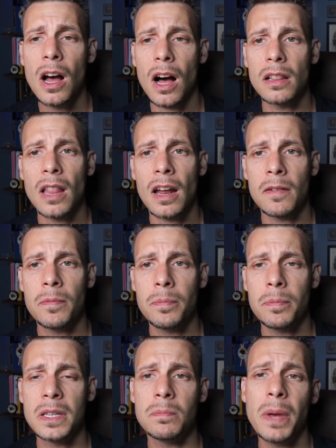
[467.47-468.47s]
A lot of
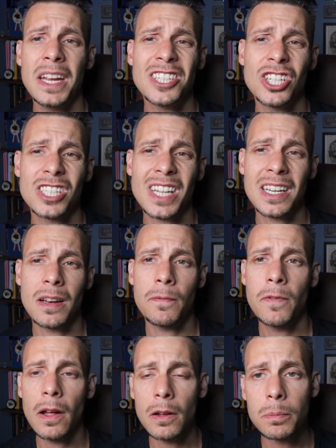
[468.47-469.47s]
patients that
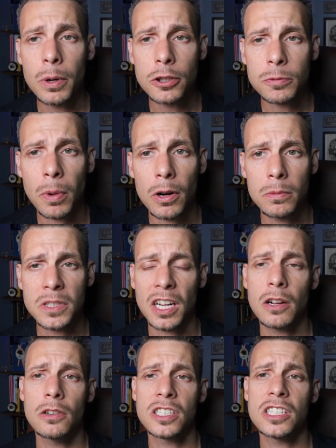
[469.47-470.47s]
develop postpartum
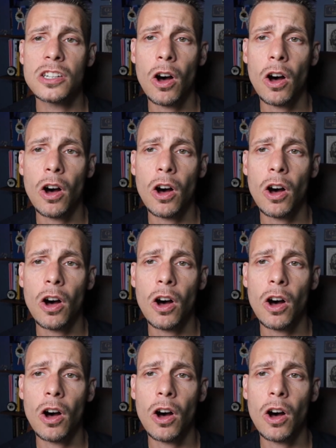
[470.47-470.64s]
psychosis